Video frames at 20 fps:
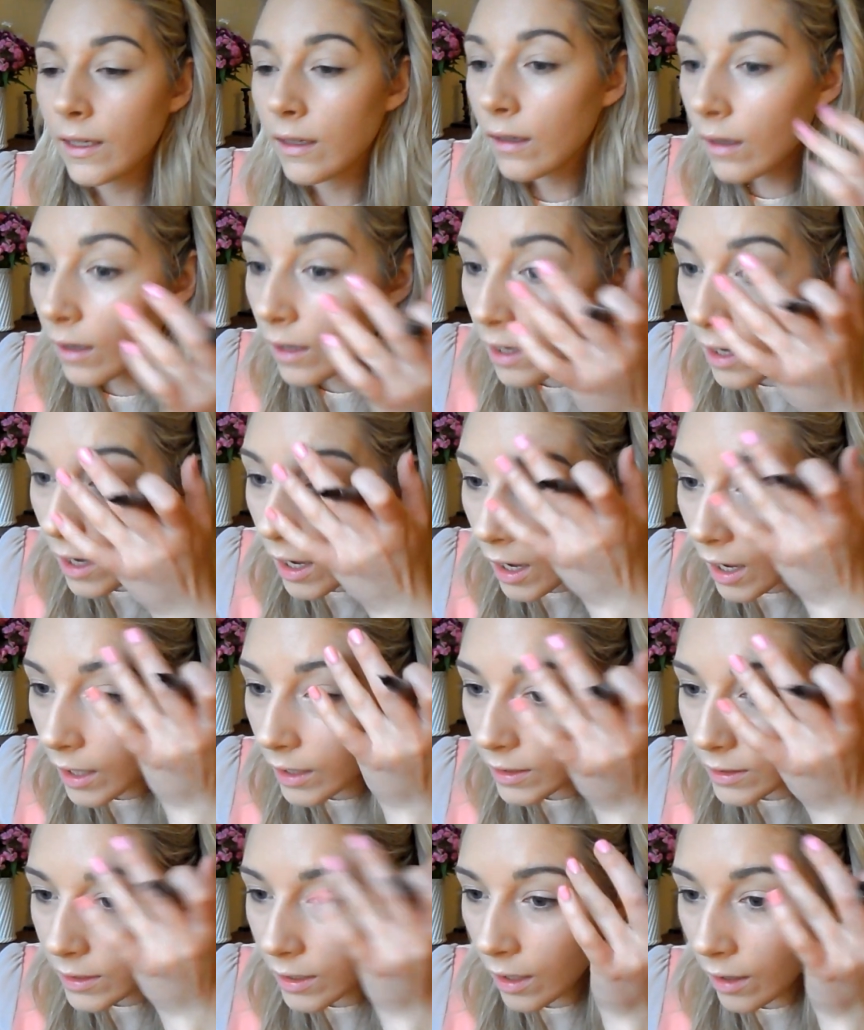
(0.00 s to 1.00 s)
ink,
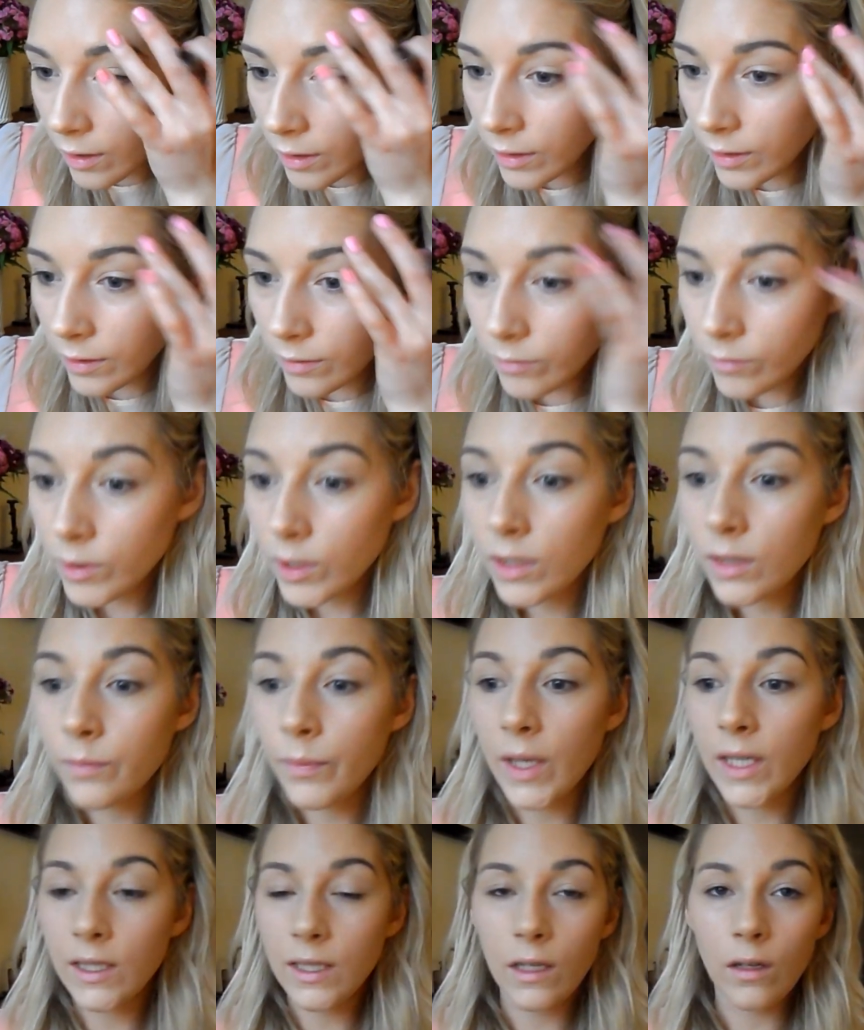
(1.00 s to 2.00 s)
and
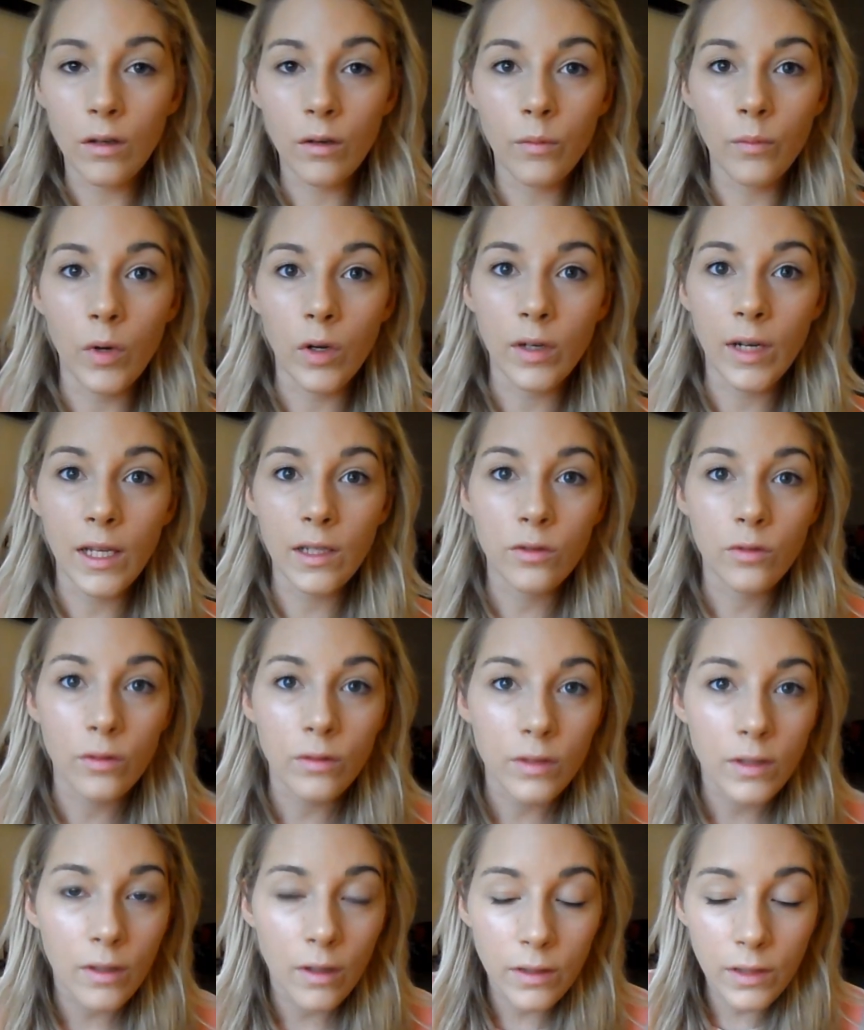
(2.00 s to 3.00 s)
just makes it look more
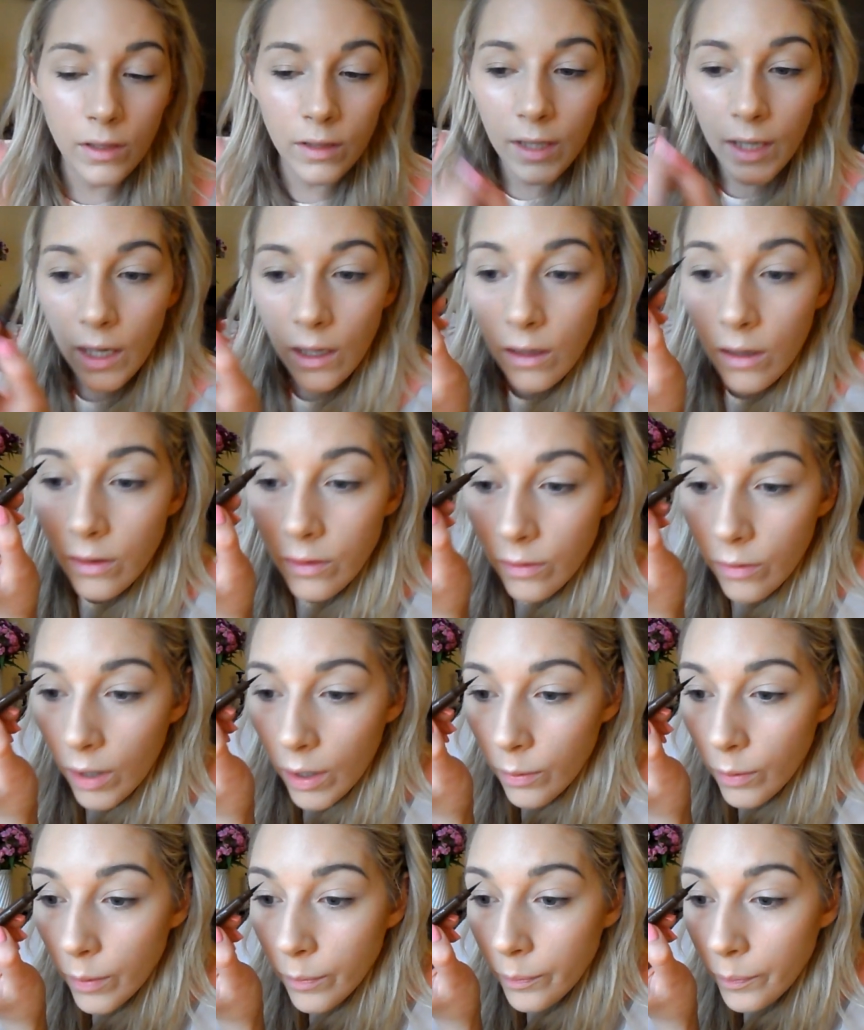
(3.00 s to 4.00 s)
natural. So I'll do the other
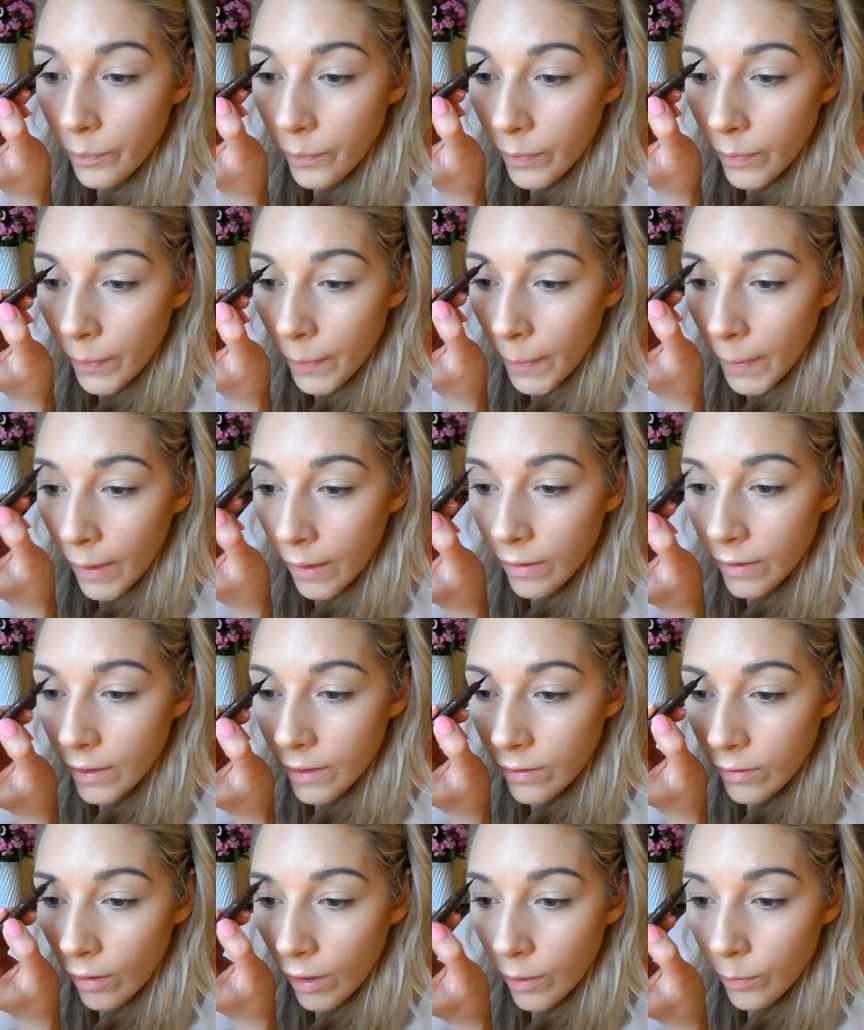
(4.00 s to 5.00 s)
eye one,
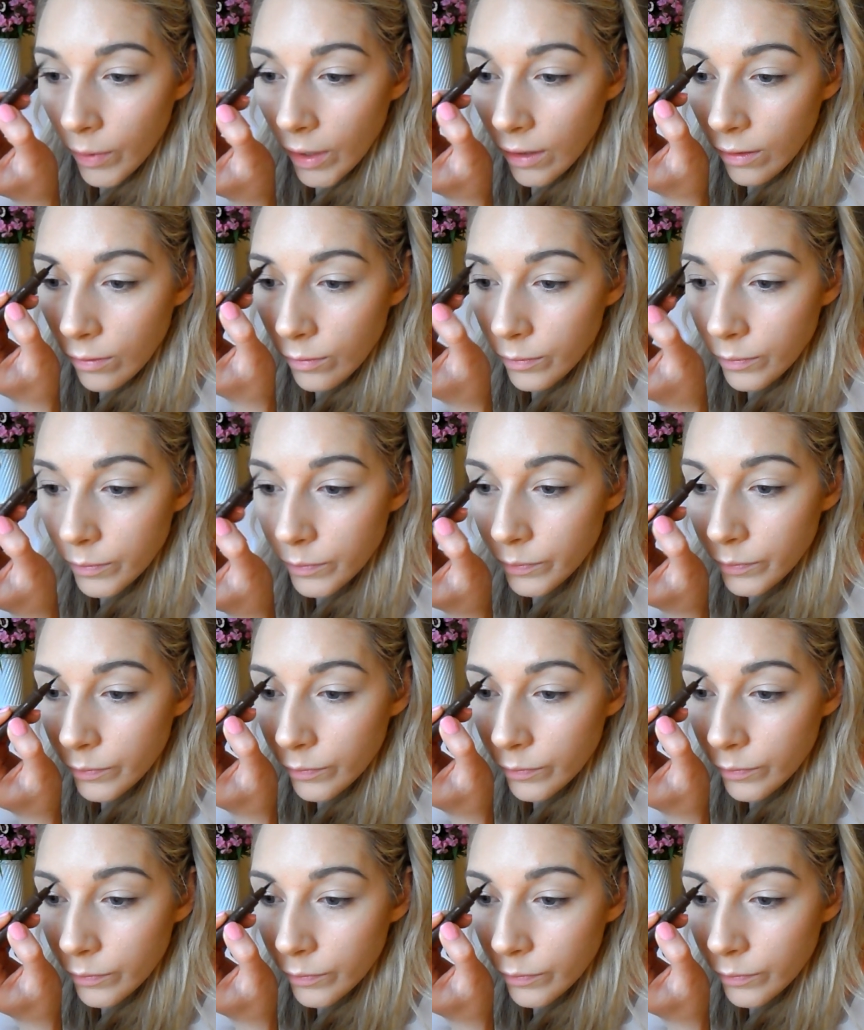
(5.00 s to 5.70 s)
the other eyebrow.